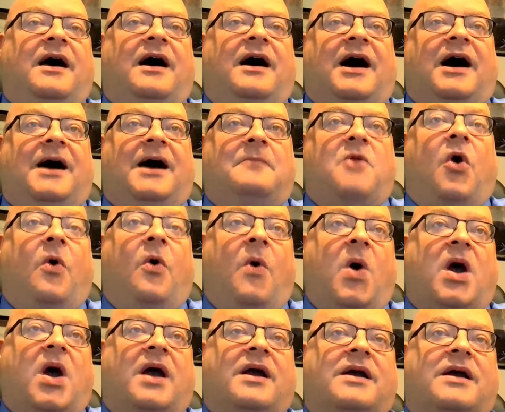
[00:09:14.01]
um,
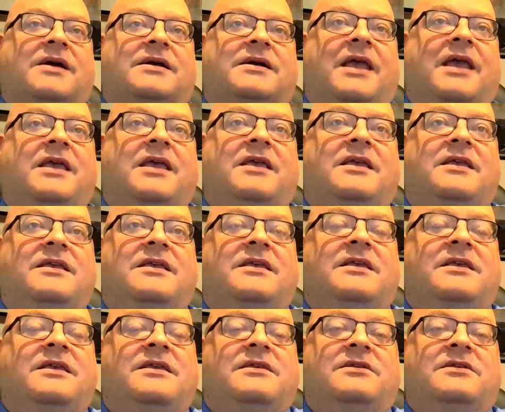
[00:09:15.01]
or,
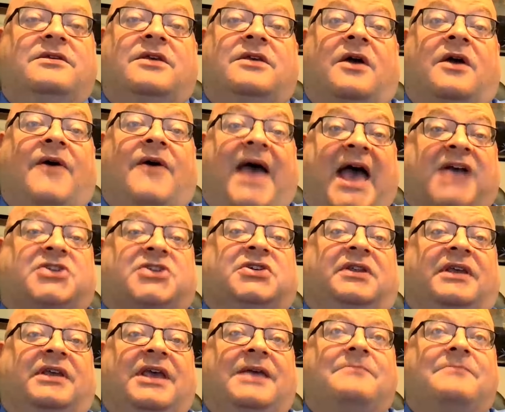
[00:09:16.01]
you know,
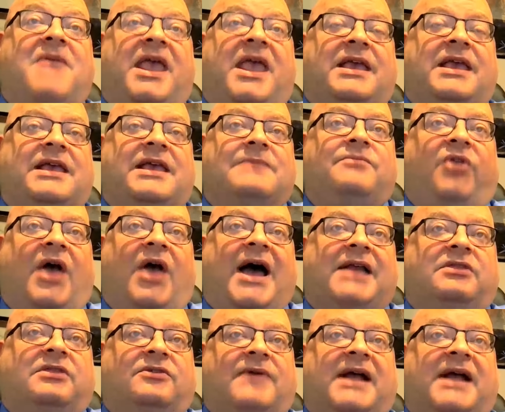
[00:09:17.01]
actually making
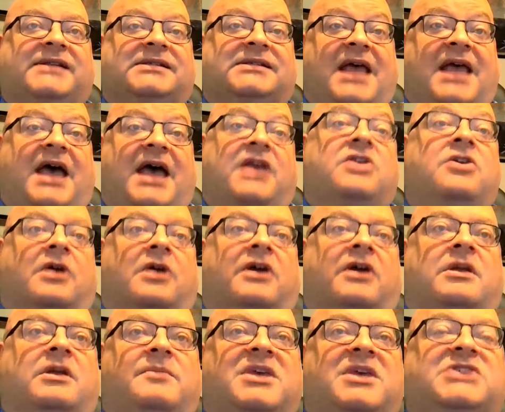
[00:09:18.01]
implied threats that
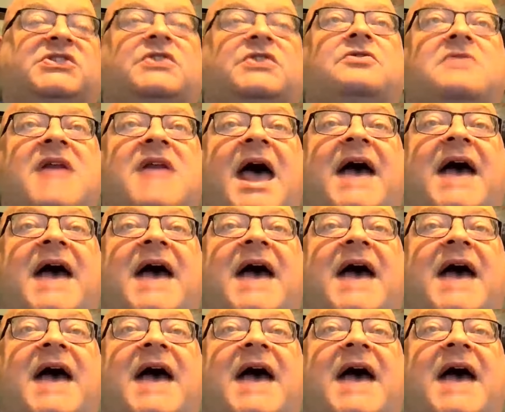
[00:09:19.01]
you're going to be sued